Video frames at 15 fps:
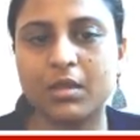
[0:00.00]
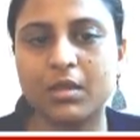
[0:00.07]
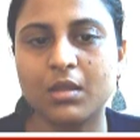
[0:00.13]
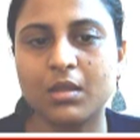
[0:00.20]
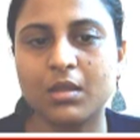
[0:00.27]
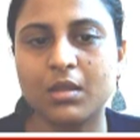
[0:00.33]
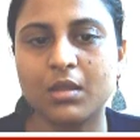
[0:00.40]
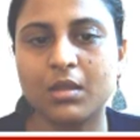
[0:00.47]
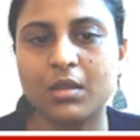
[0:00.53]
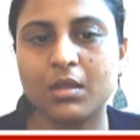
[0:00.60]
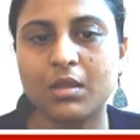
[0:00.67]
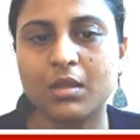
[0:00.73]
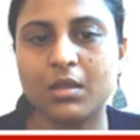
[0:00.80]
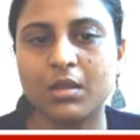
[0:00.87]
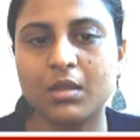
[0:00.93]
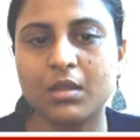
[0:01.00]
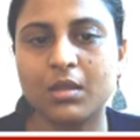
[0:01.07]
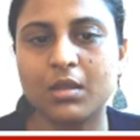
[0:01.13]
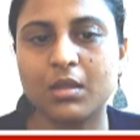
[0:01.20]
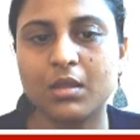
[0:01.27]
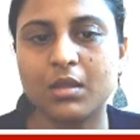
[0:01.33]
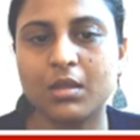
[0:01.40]
Next
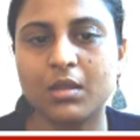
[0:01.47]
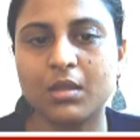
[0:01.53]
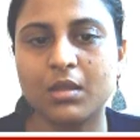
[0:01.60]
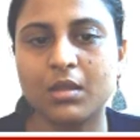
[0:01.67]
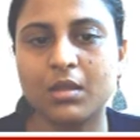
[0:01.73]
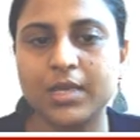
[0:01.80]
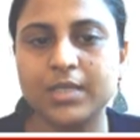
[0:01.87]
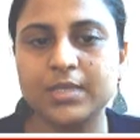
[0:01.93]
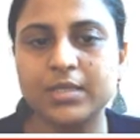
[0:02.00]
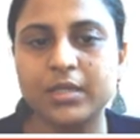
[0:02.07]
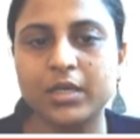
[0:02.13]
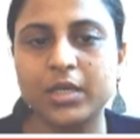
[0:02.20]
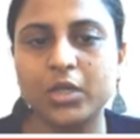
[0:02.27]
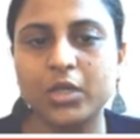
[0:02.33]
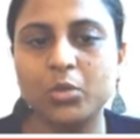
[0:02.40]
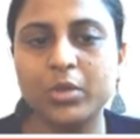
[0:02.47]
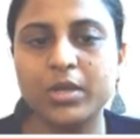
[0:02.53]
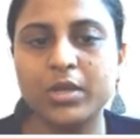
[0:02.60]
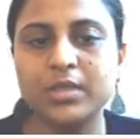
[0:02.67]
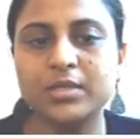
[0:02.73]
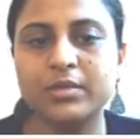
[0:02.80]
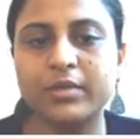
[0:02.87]
limitation is
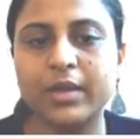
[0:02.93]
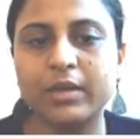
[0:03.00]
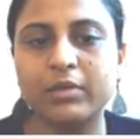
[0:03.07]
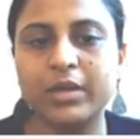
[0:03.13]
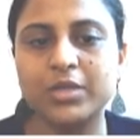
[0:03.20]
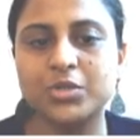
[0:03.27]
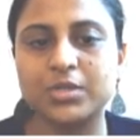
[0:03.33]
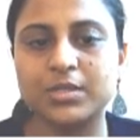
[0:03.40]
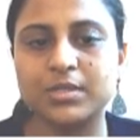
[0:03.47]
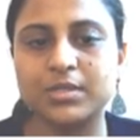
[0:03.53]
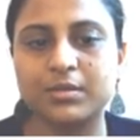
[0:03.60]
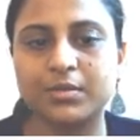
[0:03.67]
numerous regulations.